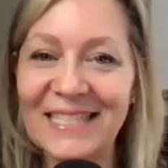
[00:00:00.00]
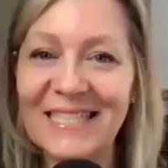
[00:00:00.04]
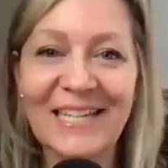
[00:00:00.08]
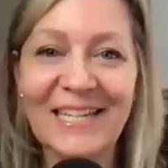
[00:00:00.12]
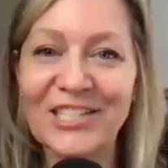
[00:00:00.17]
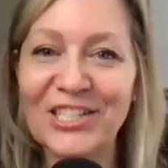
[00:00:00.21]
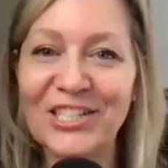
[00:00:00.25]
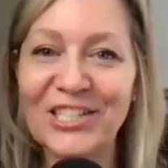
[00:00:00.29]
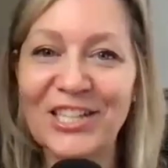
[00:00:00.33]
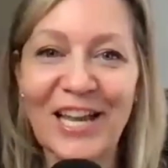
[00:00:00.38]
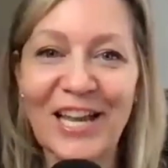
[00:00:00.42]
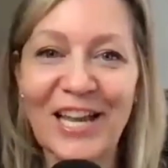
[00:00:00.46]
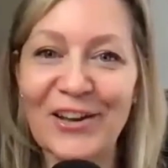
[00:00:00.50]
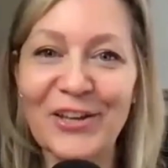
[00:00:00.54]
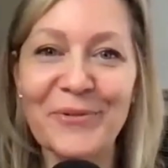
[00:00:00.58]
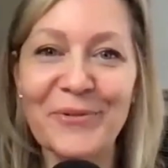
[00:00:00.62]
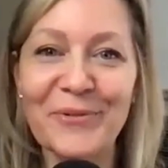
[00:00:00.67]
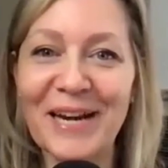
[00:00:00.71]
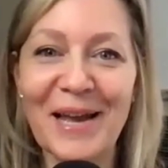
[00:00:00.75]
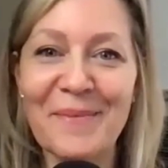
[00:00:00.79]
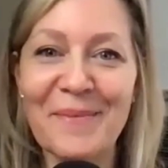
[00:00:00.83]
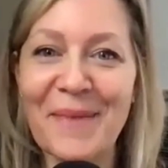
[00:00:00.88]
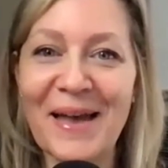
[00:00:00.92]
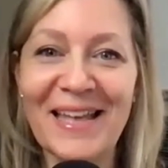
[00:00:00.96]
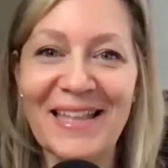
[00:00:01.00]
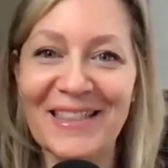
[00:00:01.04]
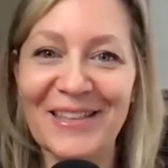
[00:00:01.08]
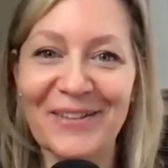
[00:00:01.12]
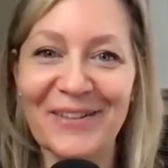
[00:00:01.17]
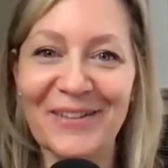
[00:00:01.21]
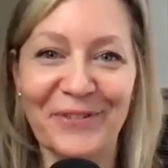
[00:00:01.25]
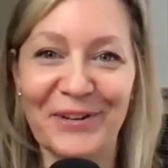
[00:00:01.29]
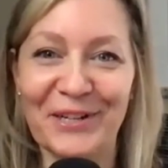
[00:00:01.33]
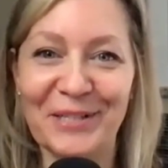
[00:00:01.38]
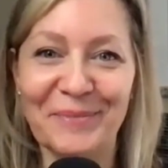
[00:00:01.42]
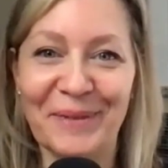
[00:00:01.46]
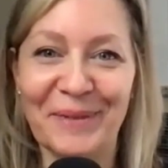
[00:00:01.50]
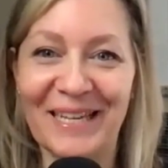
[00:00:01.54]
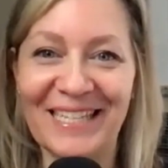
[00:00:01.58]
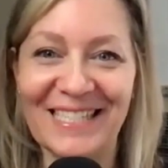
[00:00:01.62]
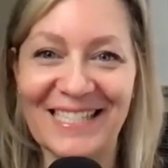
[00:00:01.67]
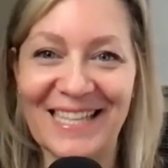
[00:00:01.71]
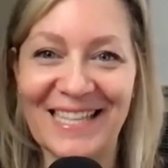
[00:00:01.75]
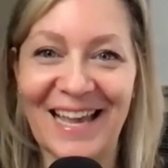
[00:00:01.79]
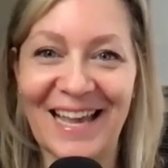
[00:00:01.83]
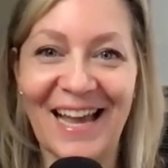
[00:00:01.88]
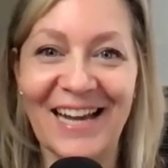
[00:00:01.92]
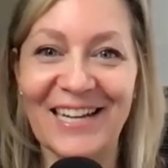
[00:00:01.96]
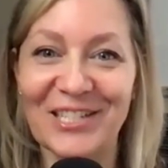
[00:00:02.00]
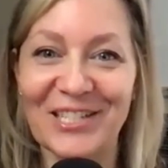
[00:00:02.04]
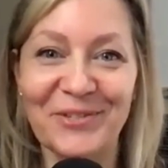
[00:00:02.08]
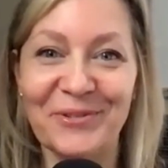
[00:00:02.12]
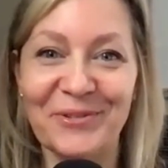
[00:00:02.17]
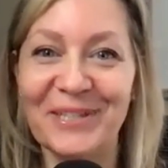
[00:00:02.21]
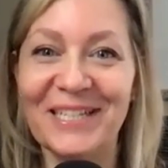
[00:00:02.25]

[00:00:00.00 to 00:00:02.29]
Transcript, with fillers: but actually I, how you and I met in the first place. Exactly.